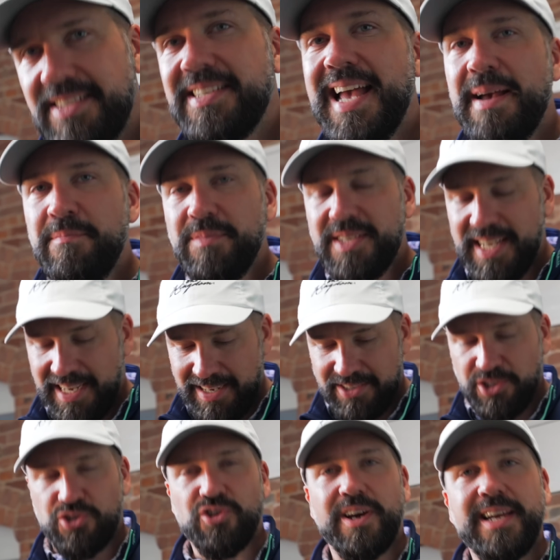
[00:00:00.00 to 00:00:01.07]
tempting
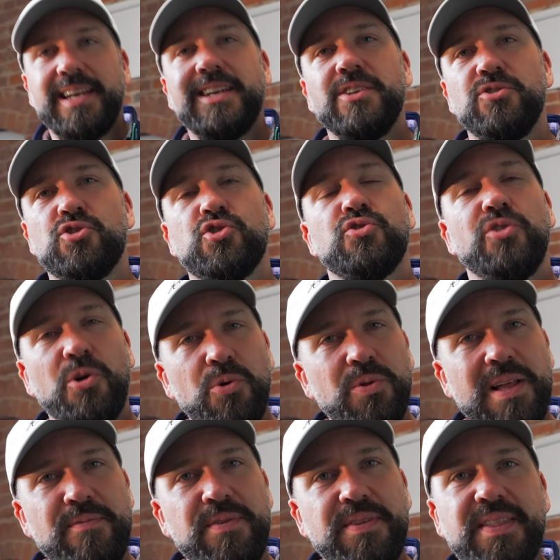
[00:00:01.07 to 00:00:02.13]
to try and control
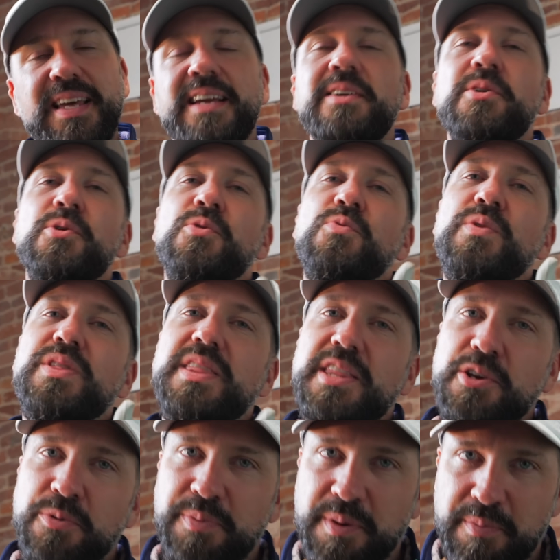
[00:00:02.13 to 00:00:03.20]
everything with
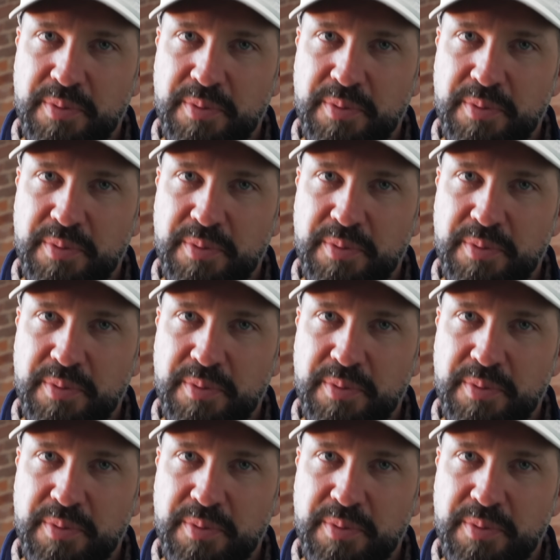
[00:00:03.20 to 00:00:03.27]
the upper